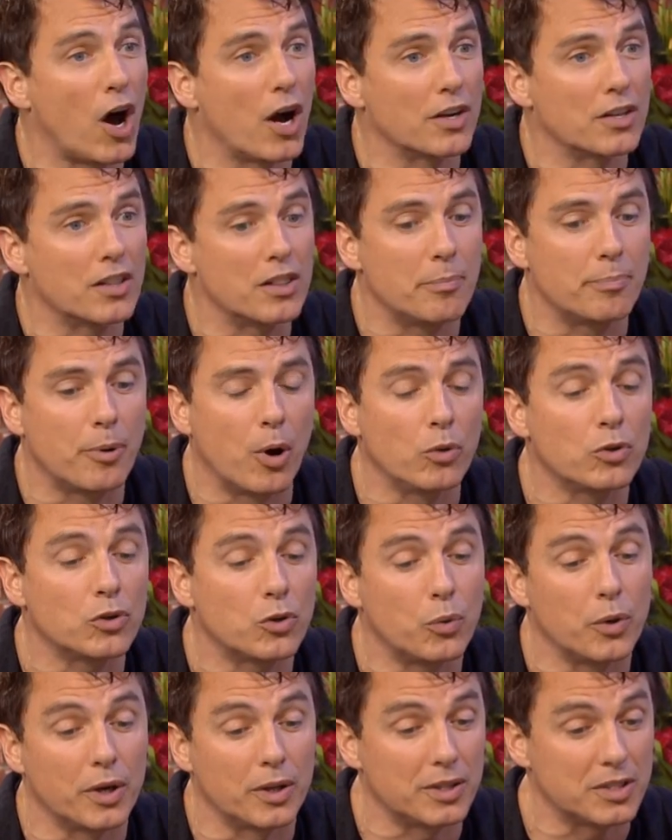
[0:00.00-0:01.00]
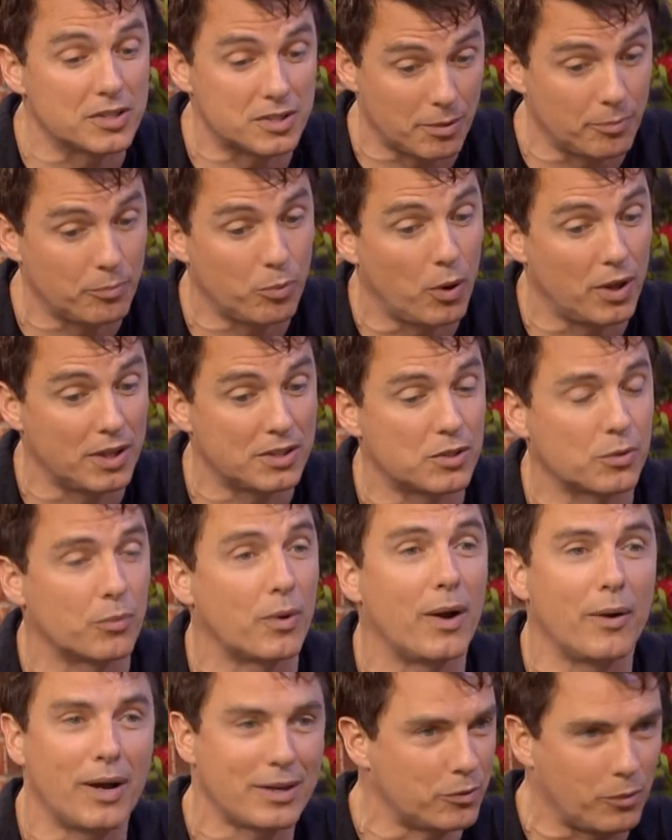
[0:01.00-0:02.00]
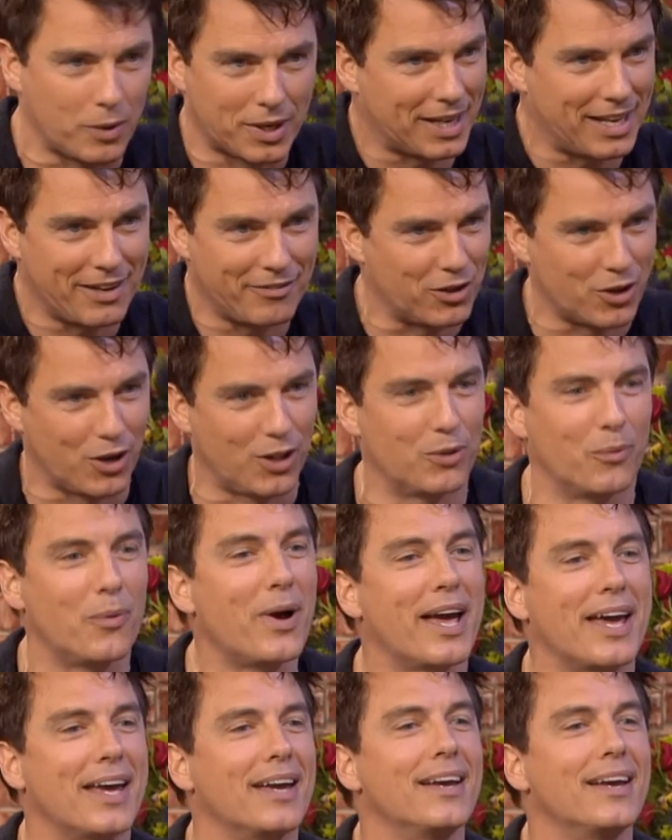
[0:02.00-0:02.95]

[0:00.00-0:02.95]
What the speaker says: Art. The bone quill is, well, it's I don't want to give it all away.